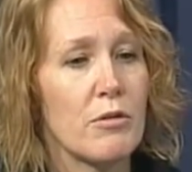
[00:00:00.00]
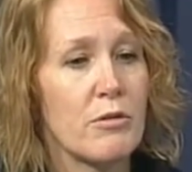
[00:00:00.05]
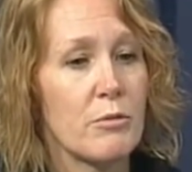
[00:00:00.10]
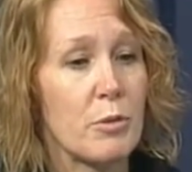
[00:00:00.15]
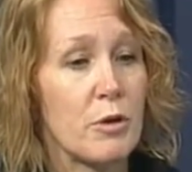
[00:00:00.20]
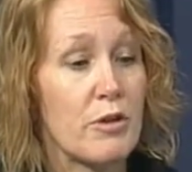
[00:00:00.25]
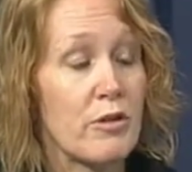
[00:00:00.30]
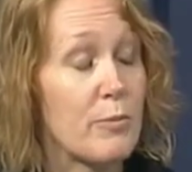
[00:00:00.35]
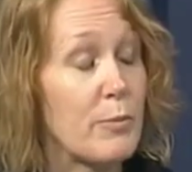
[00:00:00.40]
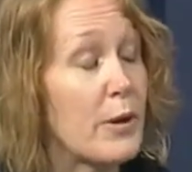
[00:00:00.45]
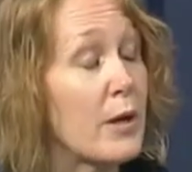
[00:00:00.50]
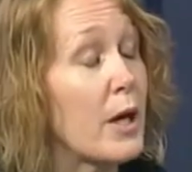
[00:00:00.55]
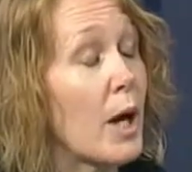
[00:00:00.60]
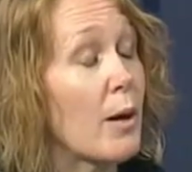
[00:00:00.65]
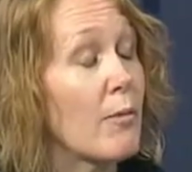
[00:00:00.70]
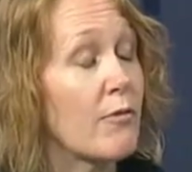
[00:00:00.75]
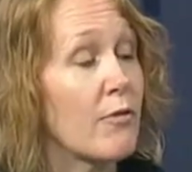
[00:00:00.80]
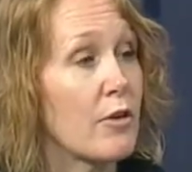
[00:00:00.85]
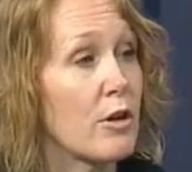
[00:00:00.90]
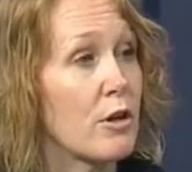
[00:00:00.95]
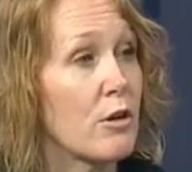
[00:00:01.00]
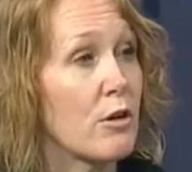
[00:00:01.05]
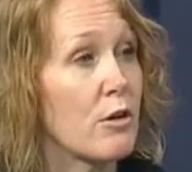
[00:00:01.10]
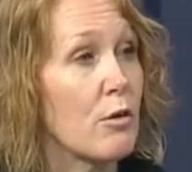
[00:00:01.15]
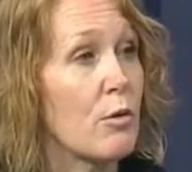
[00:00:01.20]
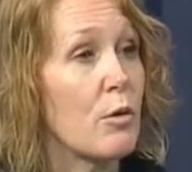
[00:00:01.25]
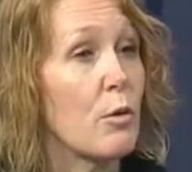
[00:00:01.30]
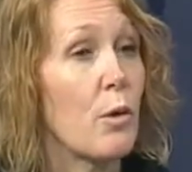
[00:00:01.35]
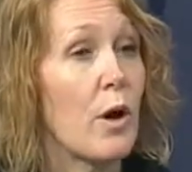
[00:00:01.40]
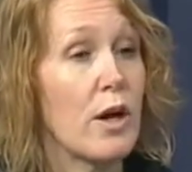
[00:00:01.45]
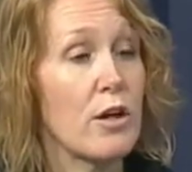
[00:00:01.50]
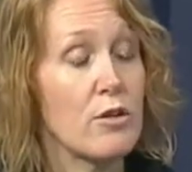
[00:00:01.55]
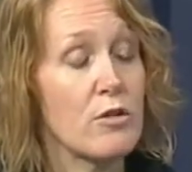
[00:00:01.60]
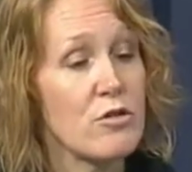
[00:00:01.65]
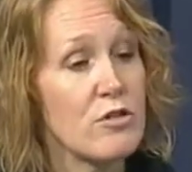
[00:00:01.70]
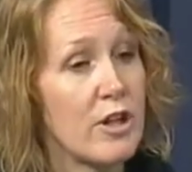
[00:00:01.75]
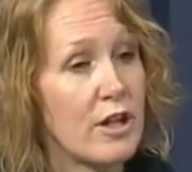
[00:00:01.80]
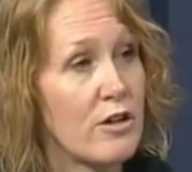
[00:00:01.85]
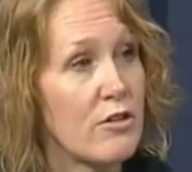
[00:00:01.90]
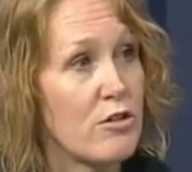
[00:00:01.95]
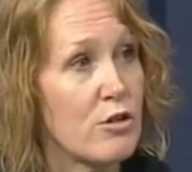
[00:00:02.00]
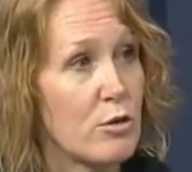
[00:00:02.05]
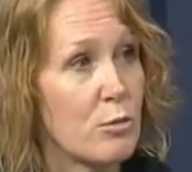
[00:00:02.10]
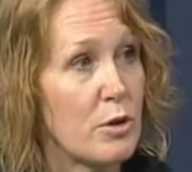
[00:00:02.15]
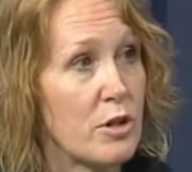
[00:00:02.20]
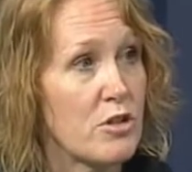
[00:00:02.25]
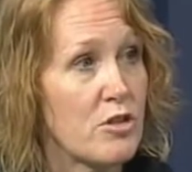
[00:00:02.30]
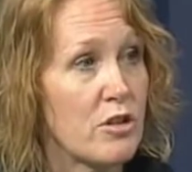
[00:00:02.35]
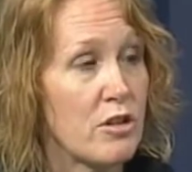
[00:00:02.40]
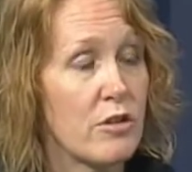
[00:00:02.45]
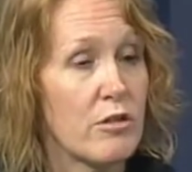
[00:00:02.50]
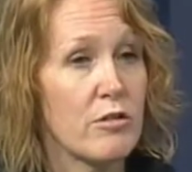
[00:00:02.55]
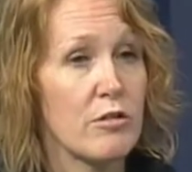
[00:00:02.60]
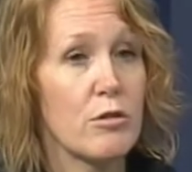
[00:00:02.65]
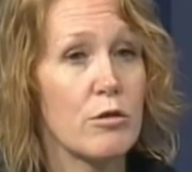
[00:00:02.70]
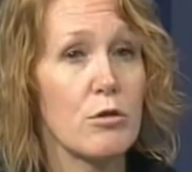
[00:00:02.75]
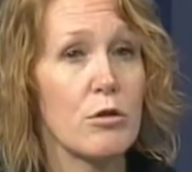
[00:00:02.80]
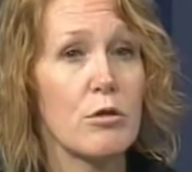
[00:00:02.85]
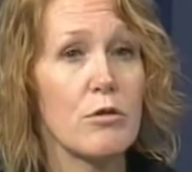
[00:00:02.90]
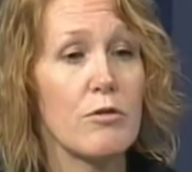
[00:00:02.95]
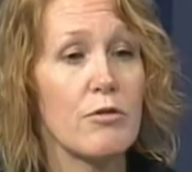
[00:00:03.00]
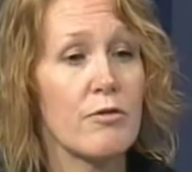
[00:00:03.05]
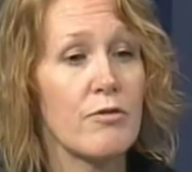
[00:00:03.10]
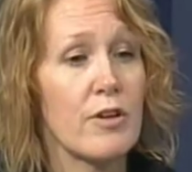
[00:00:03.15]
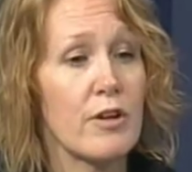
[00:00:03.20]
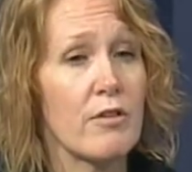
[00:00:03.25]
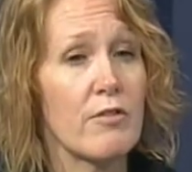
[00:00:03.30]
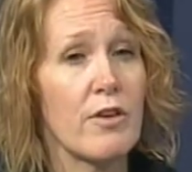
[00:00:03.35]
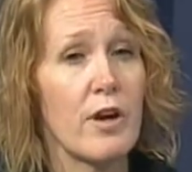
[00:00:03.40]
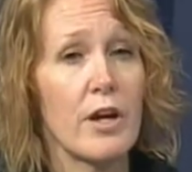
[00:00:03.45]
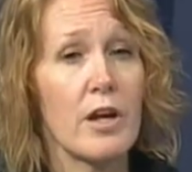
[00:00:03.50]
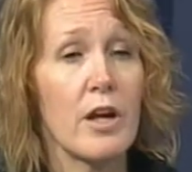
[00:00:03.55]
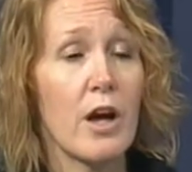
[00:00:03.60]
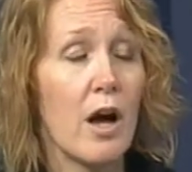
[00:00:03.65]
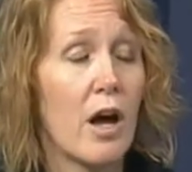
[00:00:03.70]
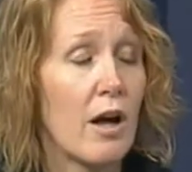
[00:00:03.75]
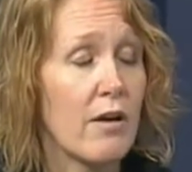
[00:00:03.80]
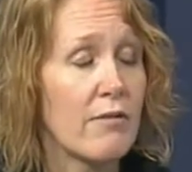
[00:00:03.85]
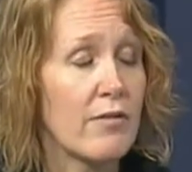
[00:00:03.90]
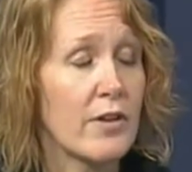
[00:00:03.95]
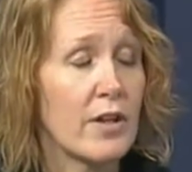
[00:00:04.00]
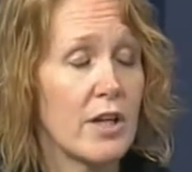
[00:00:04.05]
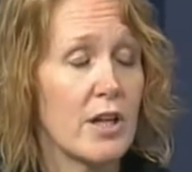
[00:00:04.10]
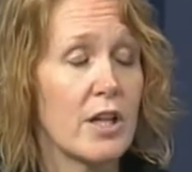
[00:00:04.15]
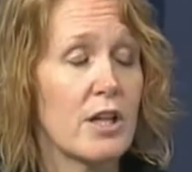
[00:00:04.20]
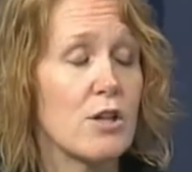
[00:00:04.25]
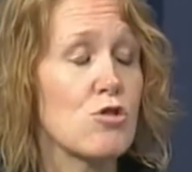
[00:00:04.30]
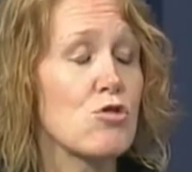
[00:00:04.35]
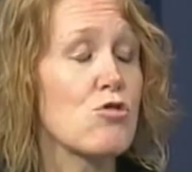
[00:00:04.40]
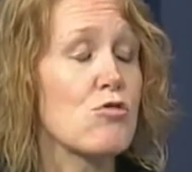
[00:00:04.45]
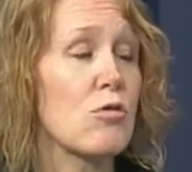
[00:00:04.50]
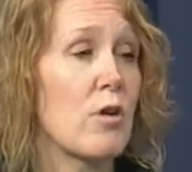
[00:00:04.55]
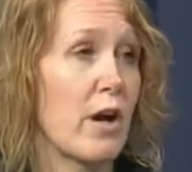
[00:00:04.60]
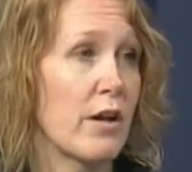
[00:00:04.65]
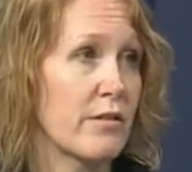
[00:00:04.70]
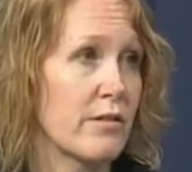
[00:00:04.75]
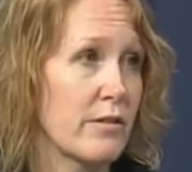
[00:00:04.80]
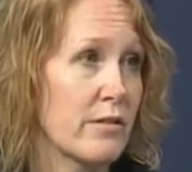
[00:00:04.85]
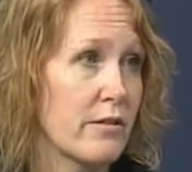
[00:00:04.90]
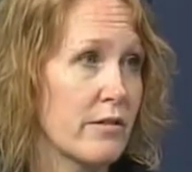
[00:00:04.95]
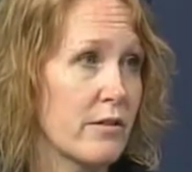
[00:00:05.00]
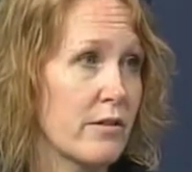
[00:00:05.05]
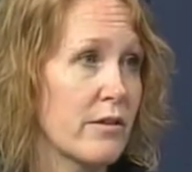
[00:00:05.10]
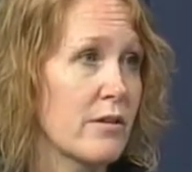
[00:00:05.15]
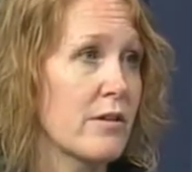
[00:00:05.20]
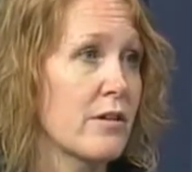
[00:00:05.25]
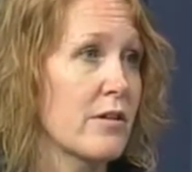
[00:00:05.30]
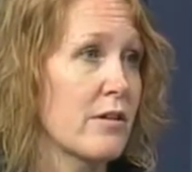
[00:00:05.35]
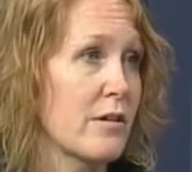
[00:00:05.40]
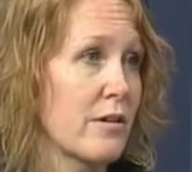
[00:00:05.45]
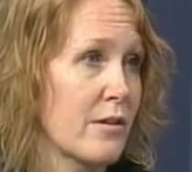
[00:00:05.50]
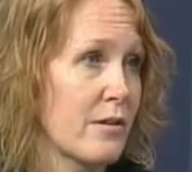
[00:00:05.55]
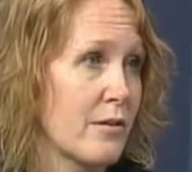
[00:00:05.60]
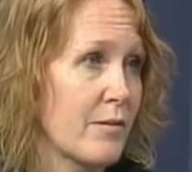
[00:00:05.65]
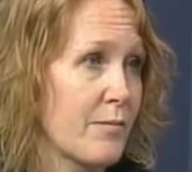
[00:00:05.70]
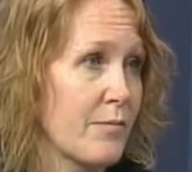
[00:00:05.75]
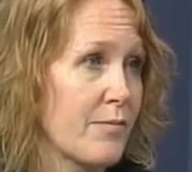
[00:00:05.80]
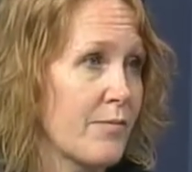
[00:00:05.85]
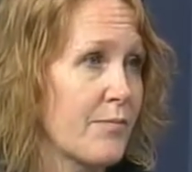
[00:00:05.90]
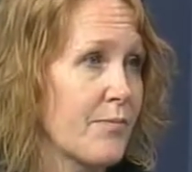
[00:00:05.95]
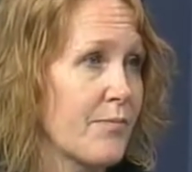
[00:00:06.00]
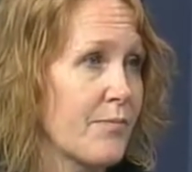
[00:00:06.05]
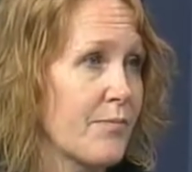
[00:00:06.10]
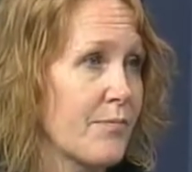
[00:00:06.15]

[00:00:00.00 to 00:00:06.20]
would speak up for you, who understands your wishes, who you feel very confident and trust. Okay.